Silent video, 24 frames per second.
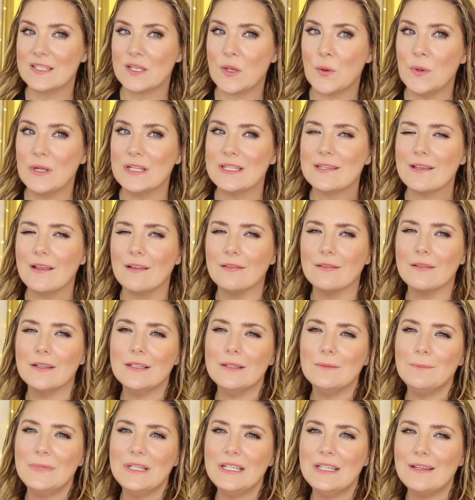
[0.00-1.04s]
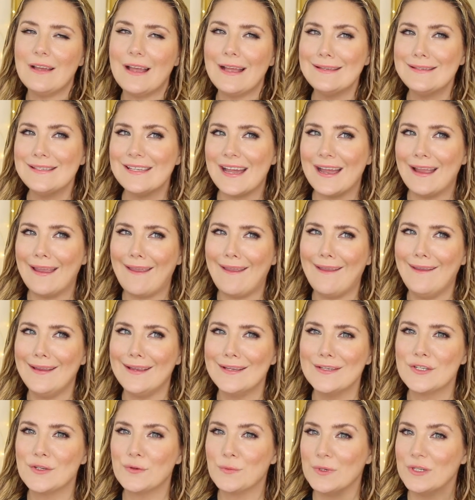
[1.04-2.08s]
So it's a little bit
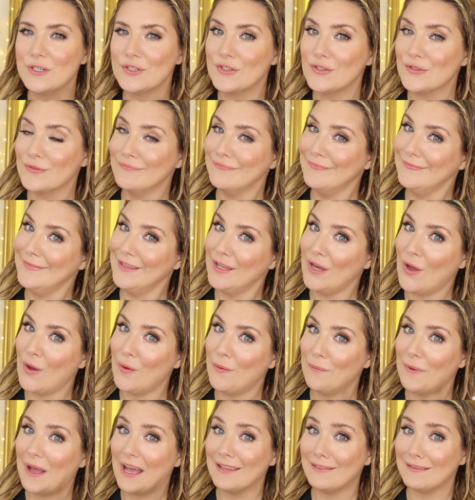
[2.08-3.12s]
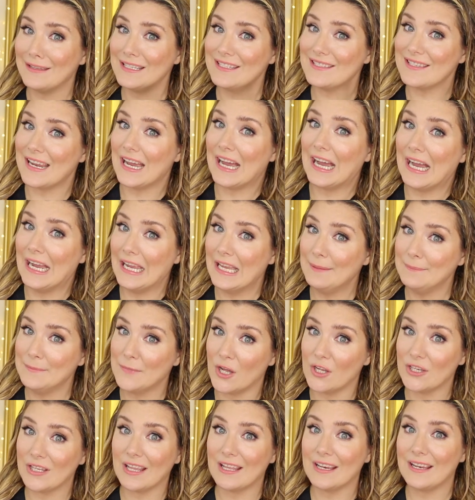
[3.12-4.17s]
anti-age, which, you know, at least I am
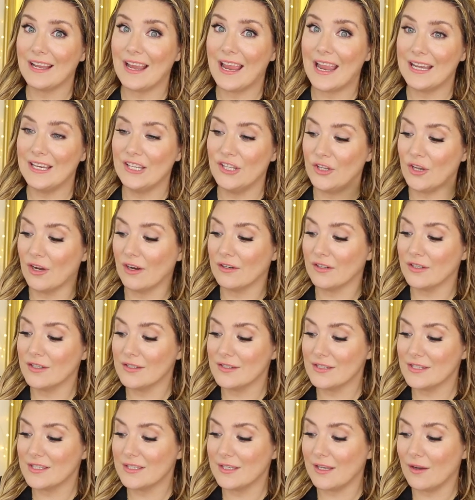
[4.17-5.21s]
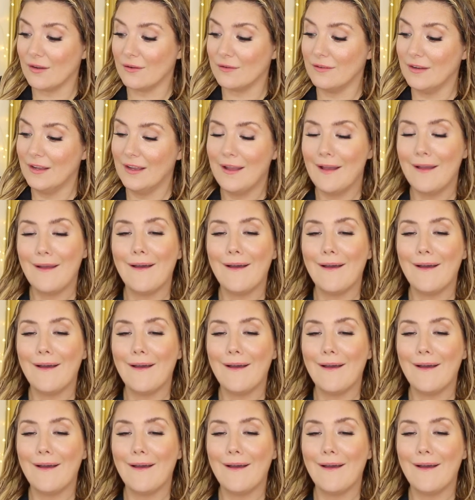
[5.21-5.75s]
not getting any younger, so